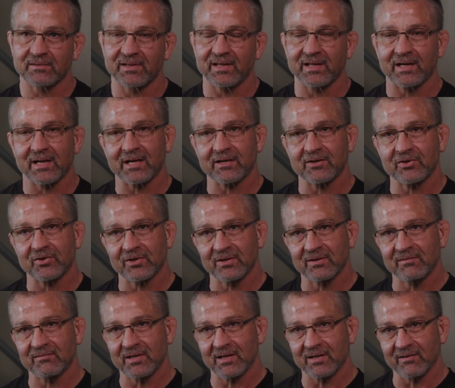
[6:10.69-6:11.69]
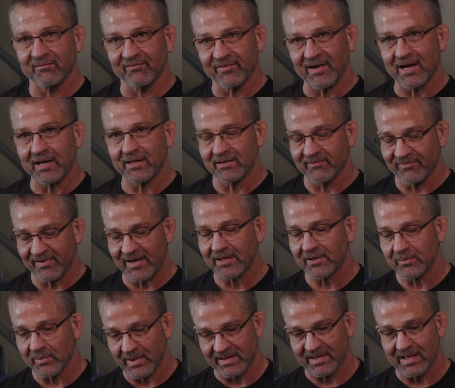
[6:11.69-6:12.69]
then I could
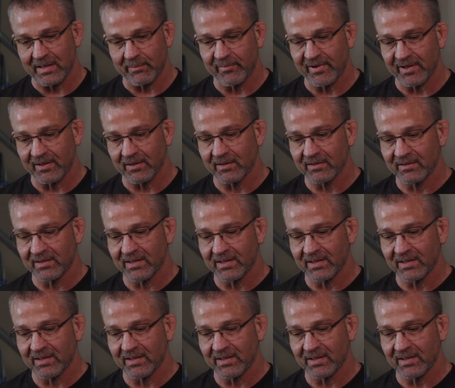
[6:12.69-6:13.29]
evaluate that better,